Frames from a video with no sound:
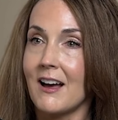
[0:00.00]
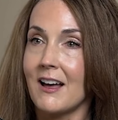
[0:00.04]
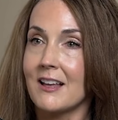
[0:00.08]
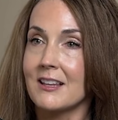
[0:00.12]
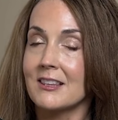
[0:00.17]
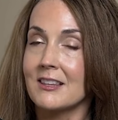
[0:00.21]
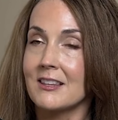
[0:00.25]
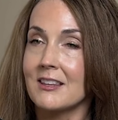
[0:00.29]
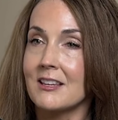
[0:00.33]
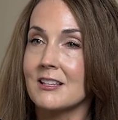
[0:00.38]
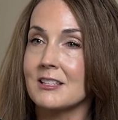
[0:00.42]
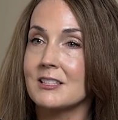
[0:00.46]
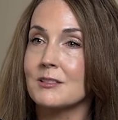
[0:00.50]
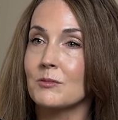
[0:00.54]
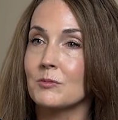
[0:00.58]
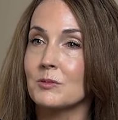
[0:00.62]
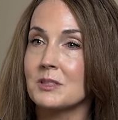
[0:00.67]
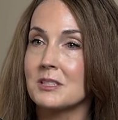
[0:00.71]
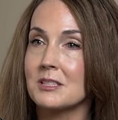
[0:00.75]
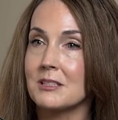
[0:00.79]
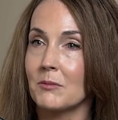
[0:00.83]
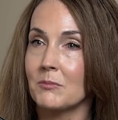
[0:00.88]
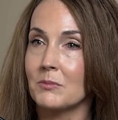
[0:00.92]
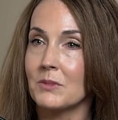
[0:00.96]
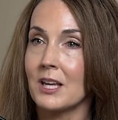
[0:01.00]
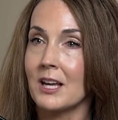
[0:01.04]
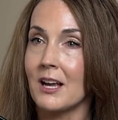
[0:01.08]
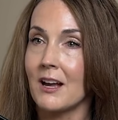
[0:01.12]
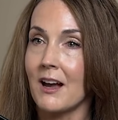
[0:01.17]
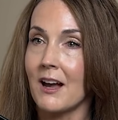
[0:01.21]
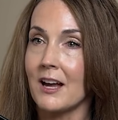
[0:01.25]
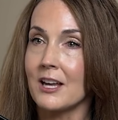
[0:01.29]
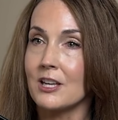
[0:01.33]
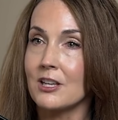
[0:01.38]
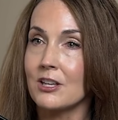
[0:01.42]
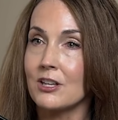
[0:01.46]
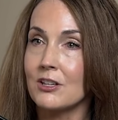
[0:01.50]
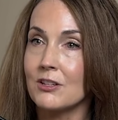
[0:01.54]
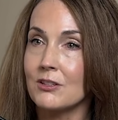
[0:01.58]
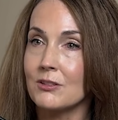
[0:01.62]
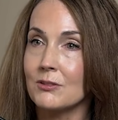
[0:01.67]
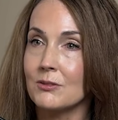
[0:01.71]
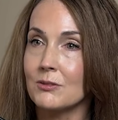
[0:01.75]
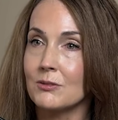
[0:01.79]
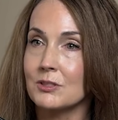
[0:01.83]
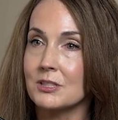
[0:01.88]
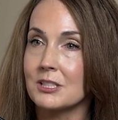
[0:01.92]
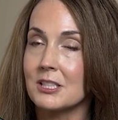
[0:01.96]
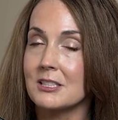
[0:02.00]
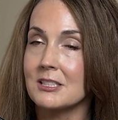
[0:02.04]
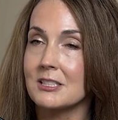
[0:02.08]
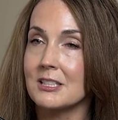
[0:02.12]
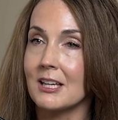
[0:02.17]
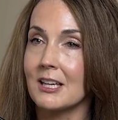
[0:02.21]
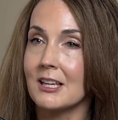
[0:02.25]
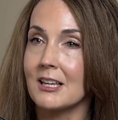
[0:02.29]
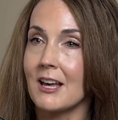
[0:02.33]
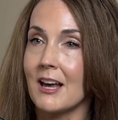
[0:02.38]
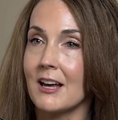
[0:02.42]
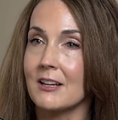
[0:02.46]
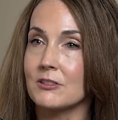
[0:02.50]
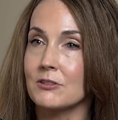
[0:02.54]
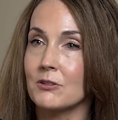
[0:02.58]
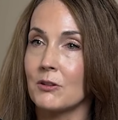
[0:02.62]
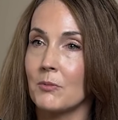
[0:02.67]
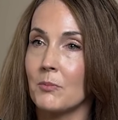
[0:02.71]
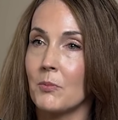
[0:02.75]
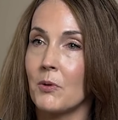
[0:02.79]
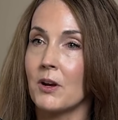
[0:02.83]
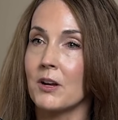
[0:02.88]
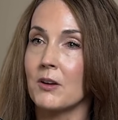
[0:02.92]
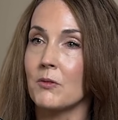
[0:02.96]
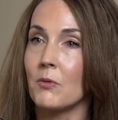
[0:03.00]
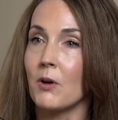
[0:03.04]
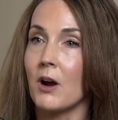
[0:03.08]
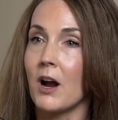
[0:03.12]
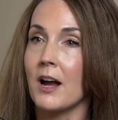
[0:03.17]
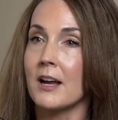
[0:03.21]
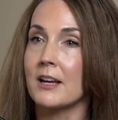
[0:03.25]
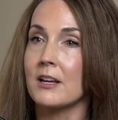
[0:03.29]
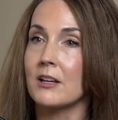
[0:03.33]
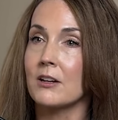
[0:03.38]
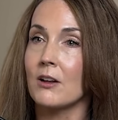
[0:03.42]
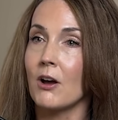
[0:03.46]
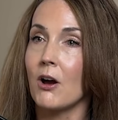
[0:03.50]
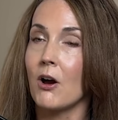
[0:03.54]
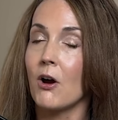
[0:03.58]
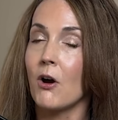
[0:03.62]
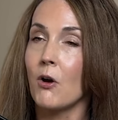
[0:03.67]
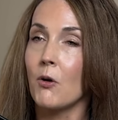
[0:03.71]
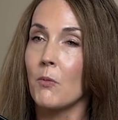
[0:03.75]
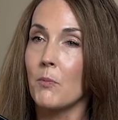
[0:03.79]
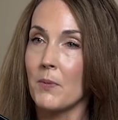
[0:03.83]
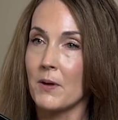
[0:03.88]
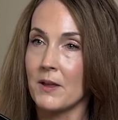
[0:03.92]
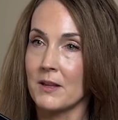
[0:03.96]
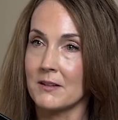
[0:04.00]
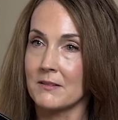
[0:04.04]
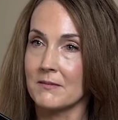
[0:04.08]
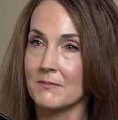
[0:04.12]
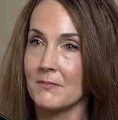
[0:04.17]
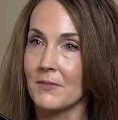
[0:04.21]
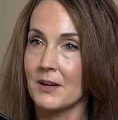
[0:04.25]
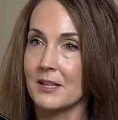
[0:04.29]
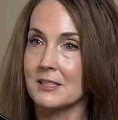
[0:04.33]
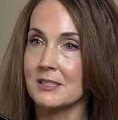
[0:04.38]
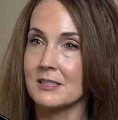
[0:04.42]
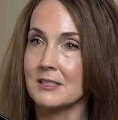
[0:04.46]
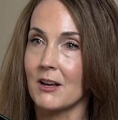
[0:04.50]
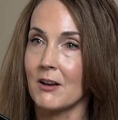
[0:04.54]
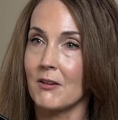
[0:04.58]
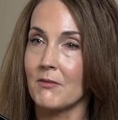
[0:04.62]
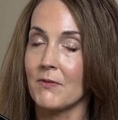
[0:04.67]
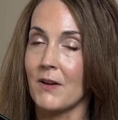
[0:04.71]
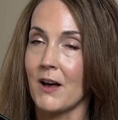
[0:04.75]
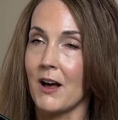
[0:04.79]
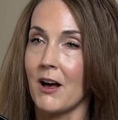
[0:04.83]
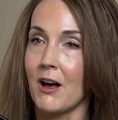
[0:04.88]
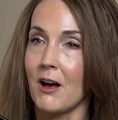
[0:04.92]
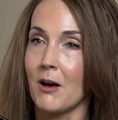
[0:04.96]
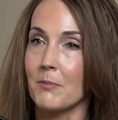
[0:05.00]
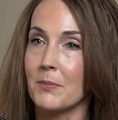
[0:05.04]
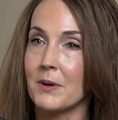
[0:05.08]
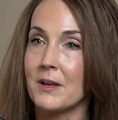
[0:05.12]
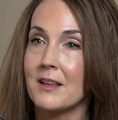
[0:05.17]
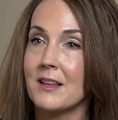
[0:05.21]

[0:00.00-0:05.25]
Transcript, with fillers: this was something I used to get to a point where I could open myself up.